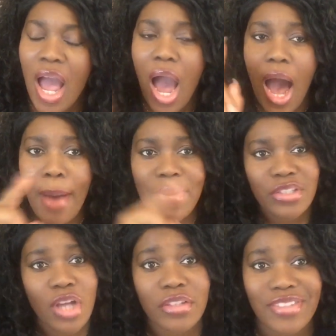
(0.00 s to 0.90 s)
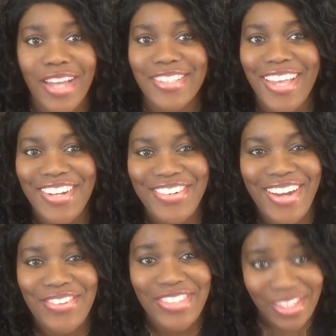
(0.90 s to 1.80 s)
I'm going to talk to you guys later, and
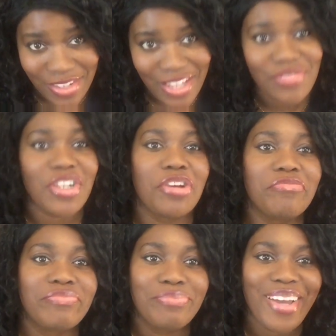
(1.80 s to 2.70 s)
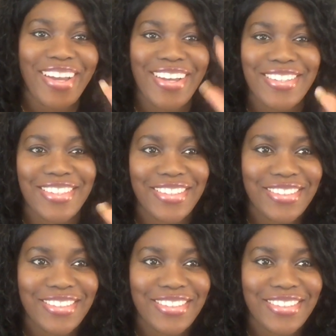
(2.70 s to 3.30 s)
I'll see you in the next video. Bye, guys.